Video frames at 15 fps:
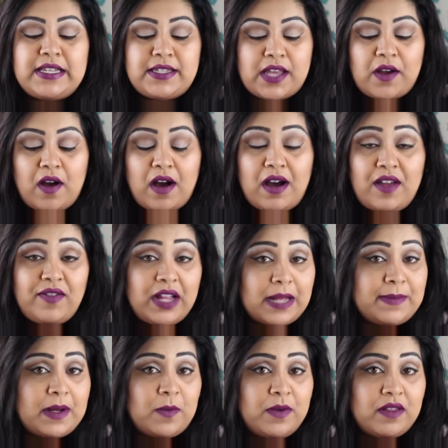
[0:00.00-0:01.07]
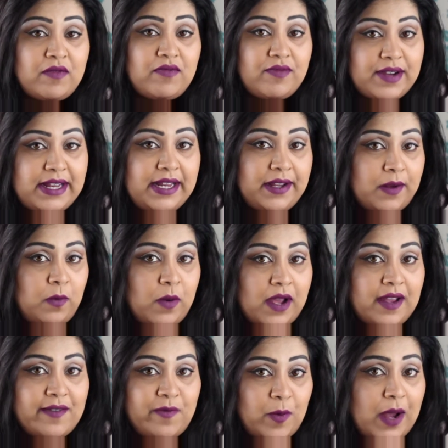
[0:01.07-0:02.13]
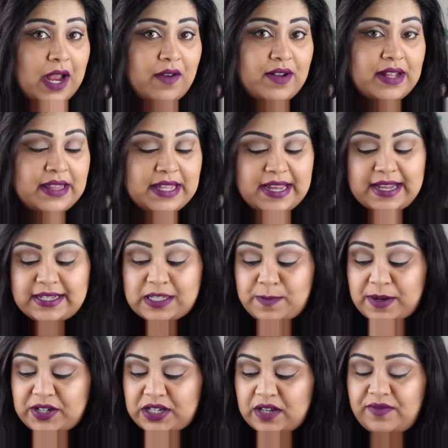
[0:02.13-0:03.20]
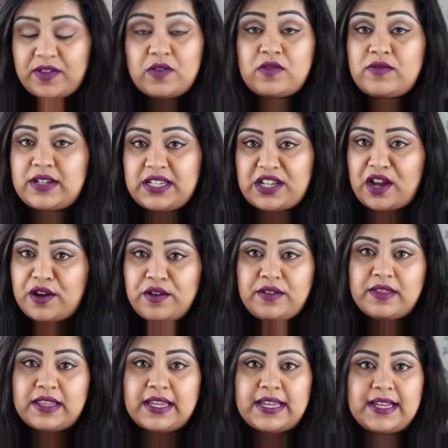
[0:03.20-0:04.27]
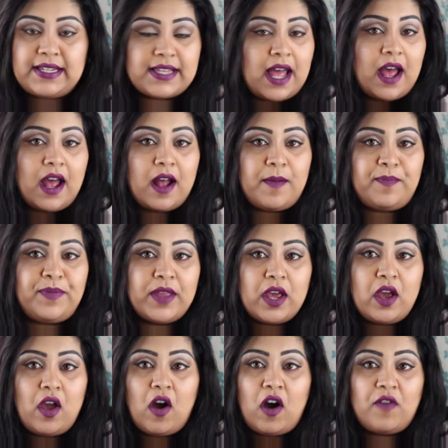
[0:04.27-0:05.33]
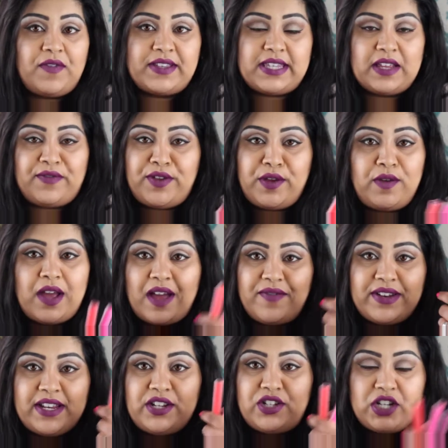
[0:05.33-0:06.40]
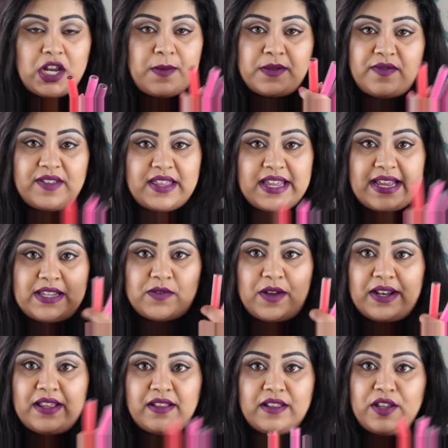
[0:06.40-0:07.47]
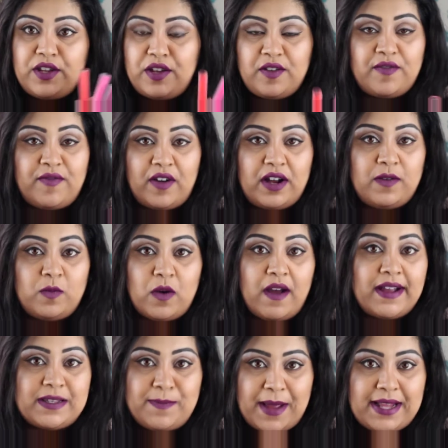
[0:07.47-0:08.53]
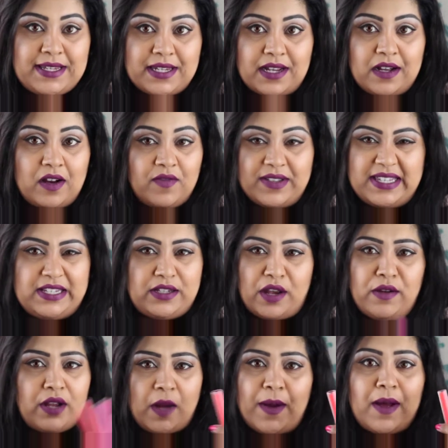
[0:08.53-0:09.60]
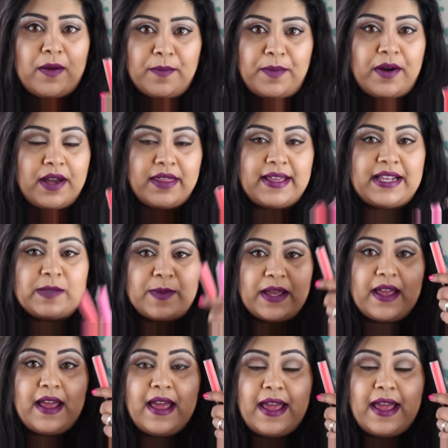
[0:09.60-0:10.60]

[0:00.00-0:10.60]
So I've come up with a really good way of wearing these, especially if you already own these. Obviously, if you have any dupes for these or anything that you find works better, obviously don't go out and buy these. But